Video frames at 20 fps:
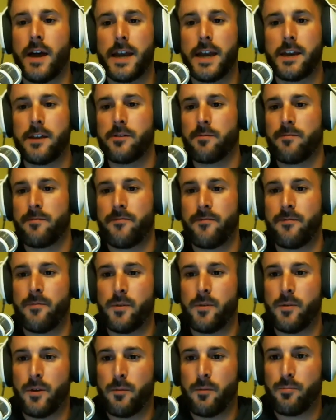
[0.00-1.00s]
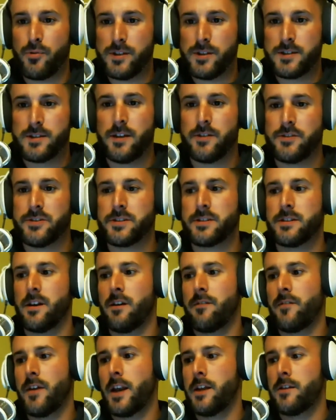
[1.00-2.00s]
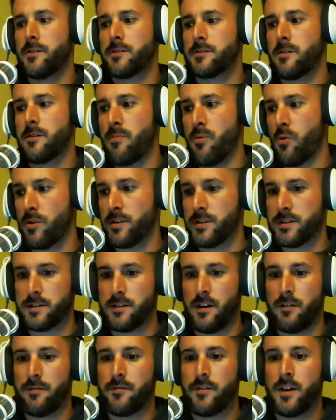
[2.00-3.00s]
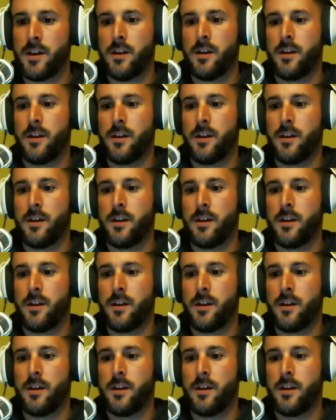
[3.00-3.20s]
Any of the pre-sale stuff, any of the support stuff,